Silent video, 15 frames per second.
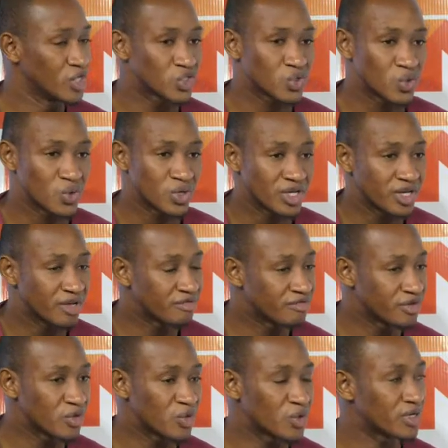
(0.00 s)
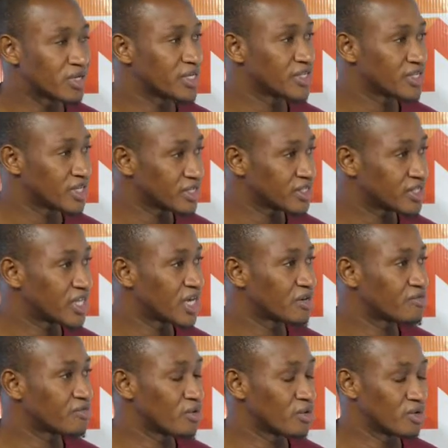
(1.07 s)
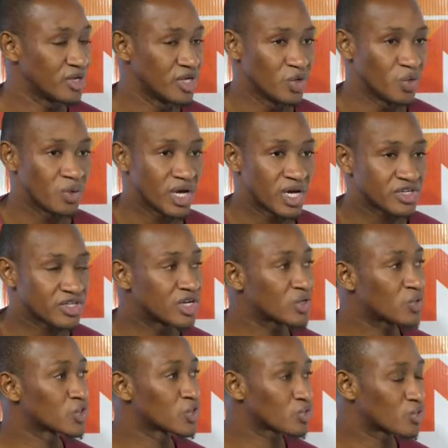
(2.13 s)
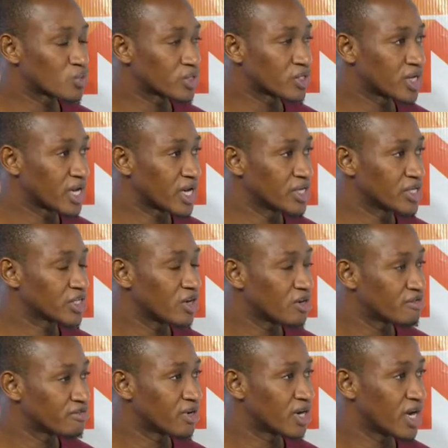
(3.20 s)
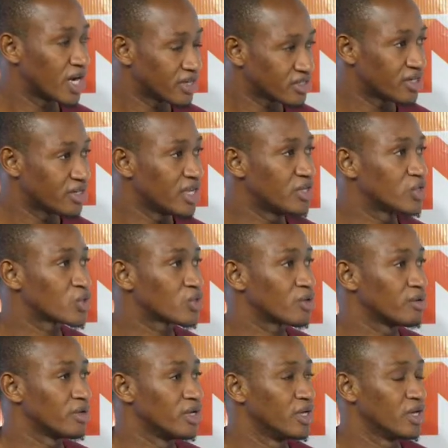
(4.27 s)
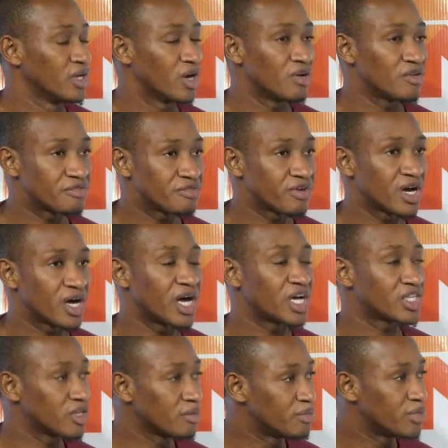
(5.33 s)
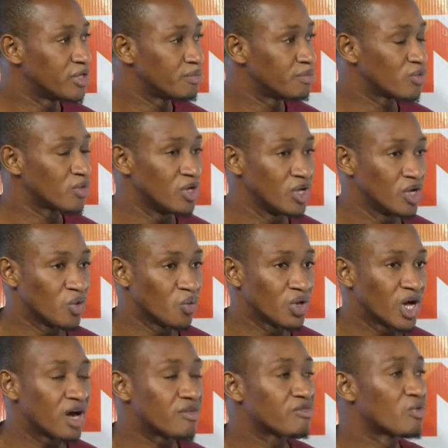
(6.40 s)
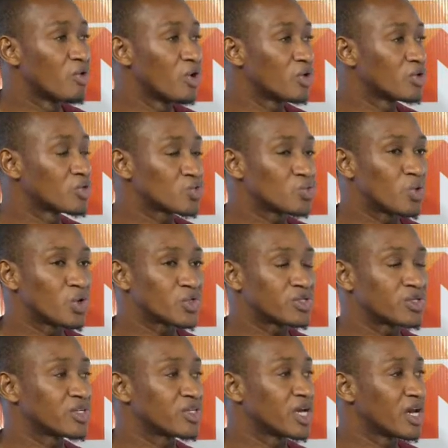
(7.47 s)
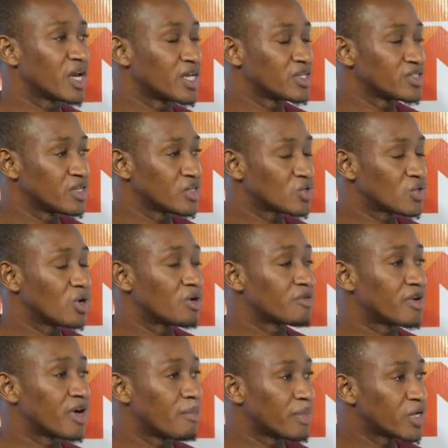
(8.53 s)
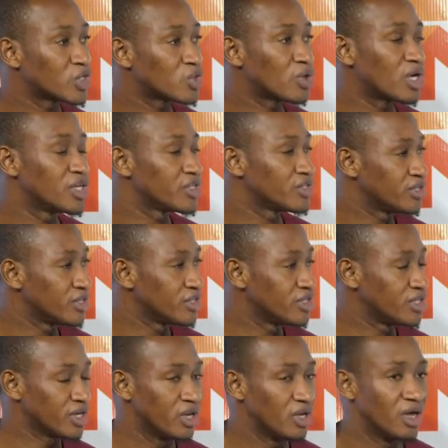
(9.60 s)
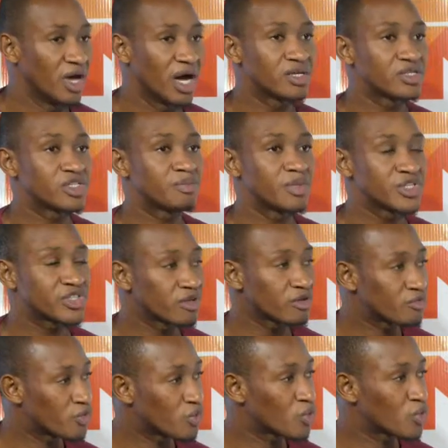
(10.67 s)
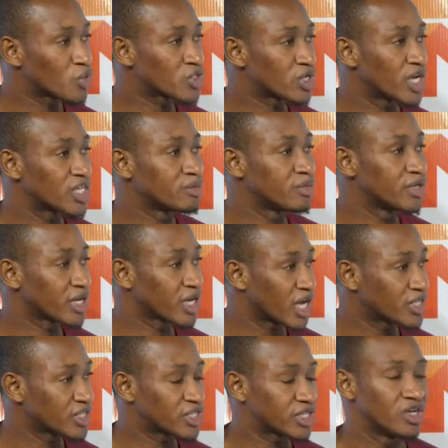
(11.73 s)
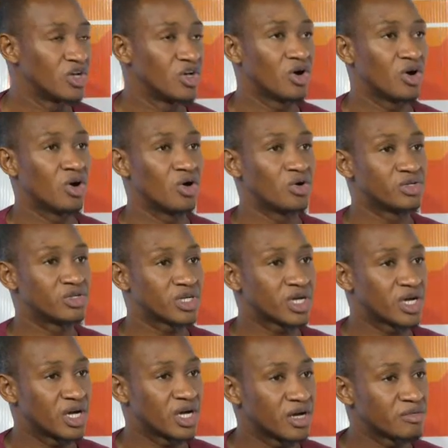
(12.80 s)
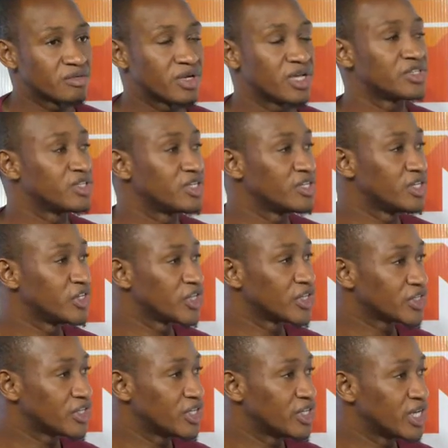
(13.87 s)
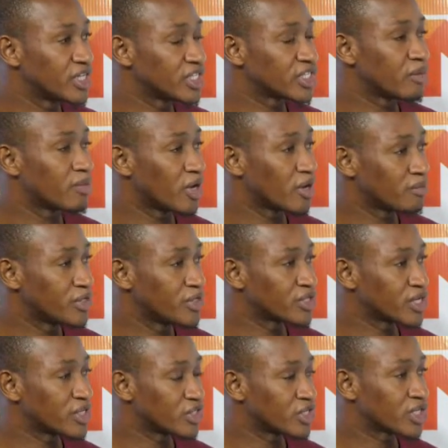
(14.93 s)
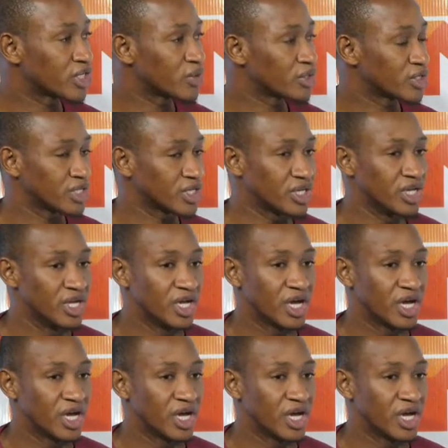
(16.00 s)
So in a view, or in a sense, therefore, we are trying to scrutinize how far as a nation, how far as a people we have gone towards the realization of a particular SDG. And special focus has been cast on the SDG 16, that is about peace and security.